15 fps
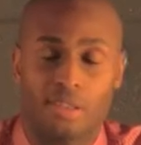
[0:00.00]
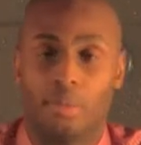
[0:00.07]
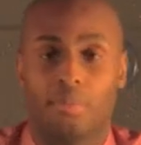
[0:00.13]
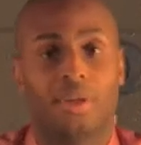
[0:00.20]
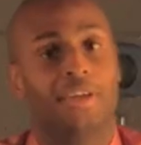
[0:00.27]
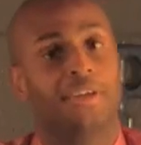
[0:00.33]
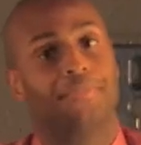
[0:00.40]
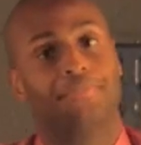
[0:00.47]
I
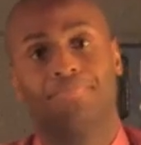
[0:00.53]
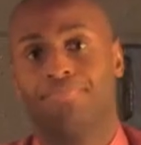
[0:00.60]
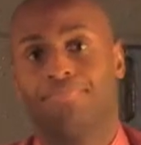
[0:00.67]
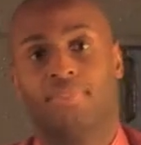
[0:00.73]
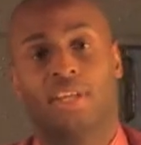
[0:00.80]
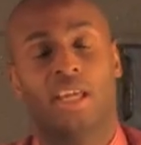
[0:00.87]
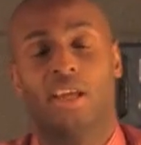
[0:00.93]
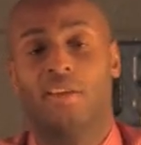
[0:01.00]
mean,
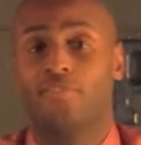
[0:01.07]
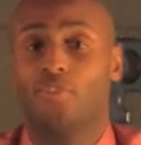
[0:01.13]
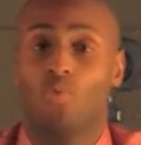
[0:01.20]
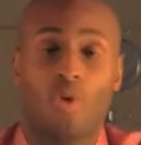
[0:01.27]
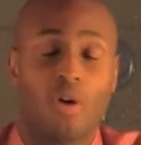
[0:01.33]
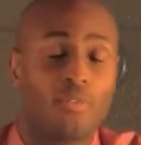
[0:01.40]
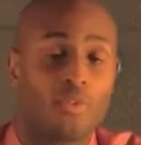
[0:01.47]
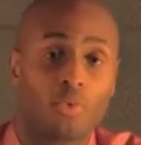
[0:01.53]
if the
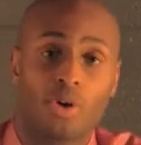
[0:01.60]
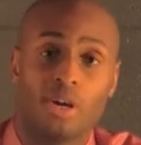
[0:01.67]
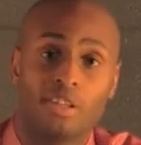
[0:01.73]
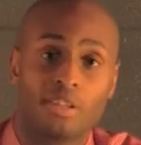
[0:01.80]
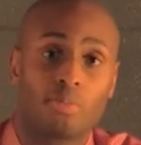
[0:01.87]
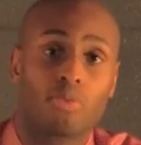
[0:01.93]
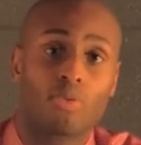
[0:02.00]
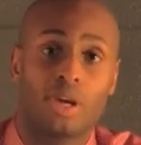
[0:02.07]

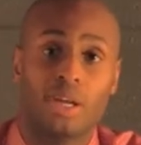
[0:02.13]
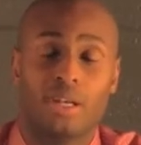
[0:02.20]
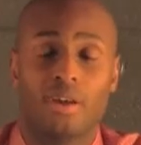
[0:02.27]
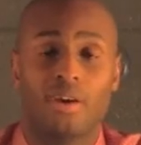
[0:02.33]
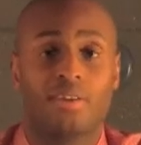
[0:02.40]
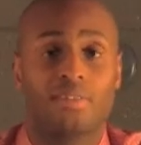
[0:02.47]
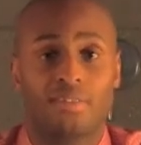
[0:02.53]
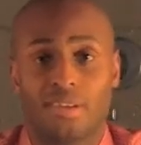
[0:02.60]
Wolverines bring
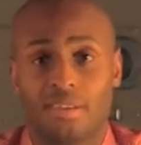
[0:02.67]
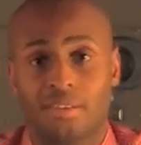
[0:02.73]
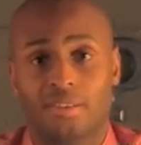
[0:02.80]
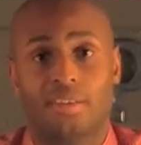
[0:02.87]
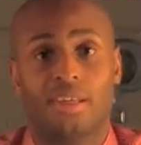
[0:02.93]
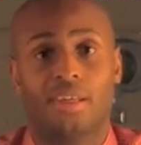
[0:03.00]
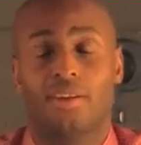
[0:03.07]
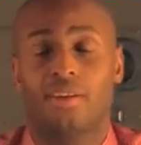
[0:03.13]
their
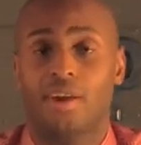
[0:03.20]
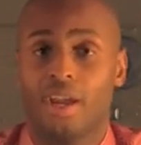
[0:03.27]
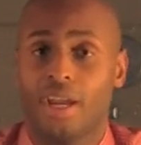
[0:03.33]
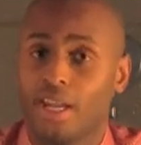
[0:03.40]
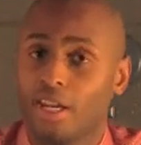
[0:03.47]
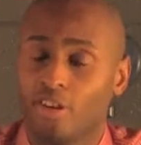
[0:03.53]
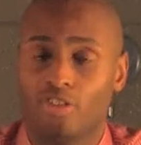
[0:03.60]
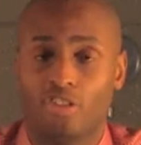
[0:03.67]
intensity and their
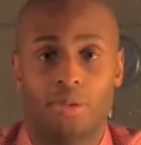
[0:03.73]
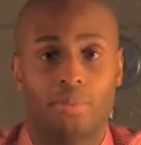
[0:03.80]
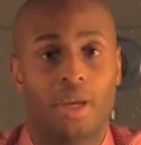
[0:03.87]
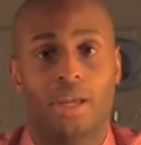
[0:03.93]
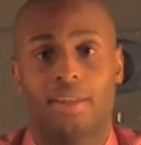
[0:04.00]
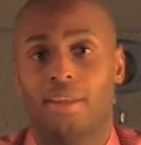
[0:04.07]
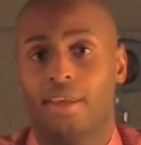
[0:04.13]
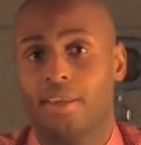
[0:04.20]
energy,
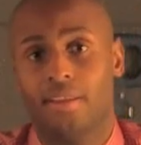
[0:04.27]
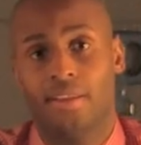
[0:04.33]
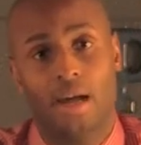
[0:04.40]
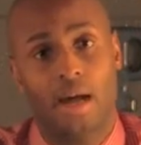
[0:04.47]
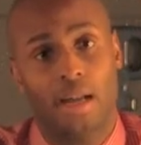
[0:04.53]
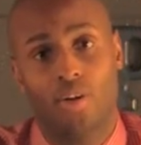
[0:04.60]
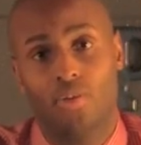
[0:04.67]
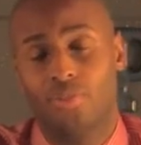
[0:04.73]
man,
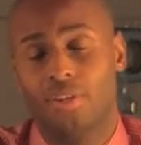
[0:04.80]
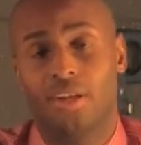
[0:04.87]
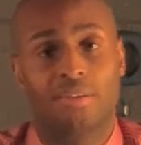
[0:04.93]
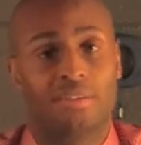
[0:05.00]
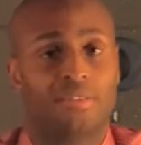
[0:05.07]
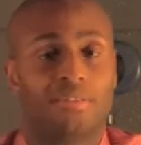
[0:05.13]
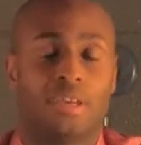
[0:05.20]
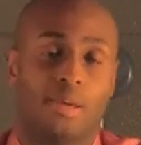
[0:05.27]
I don't think
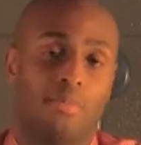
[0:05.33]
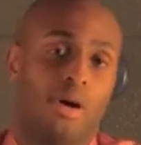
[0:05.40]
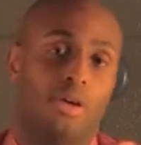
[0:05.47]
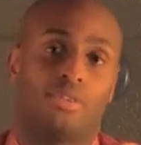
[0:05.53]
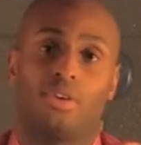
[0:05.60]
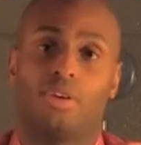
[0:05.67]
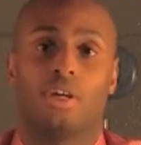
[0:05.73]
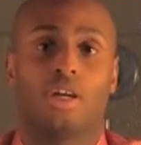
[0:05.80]
it's a team
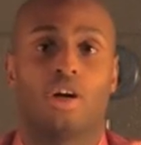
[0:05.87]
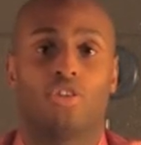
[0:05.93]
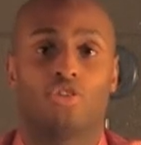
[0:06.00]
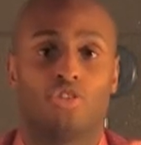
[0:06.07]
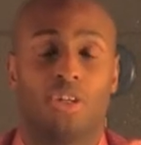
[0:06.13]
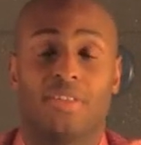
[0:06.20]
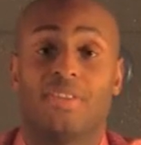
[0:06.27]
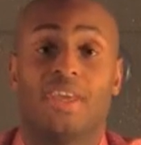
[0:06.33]
out there in the
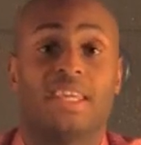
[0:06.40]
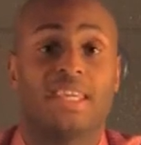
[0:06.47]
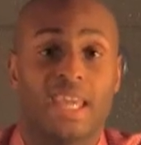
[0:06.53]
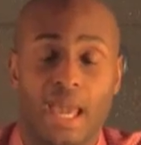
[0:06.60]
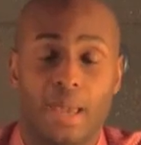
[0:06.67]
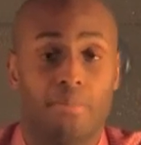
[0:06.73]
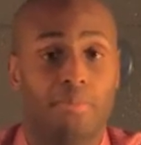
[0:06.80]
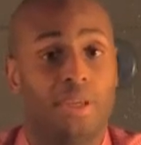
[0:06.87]
country that they
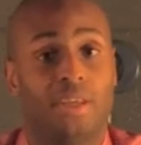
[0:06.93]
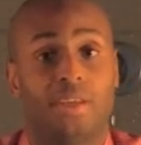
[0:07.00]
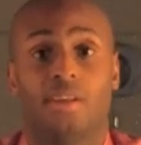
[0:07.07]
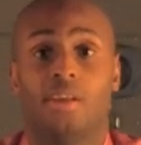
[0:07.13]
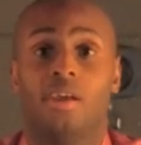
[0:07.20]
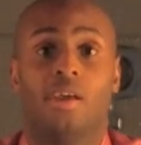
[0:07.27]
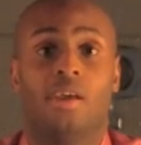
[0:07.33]
can't beat.